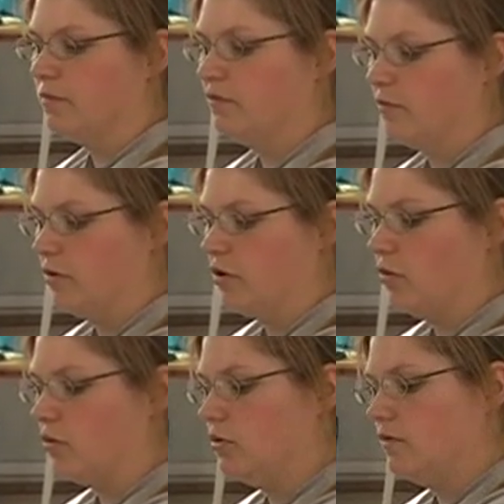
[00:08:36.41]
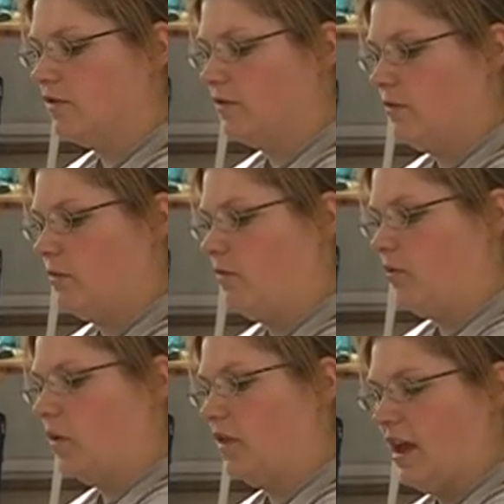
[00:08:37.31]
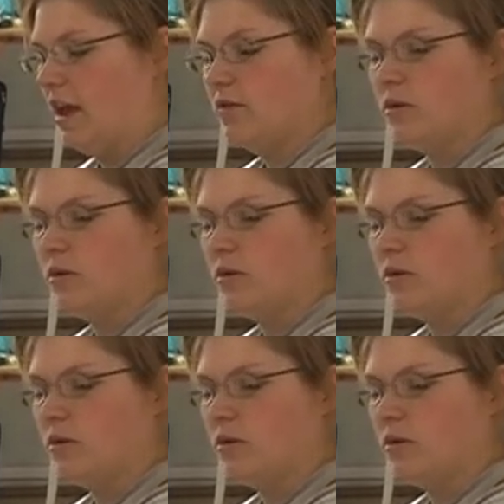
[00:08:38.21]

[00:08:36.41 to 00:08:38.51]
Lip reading: from the grooves where the hand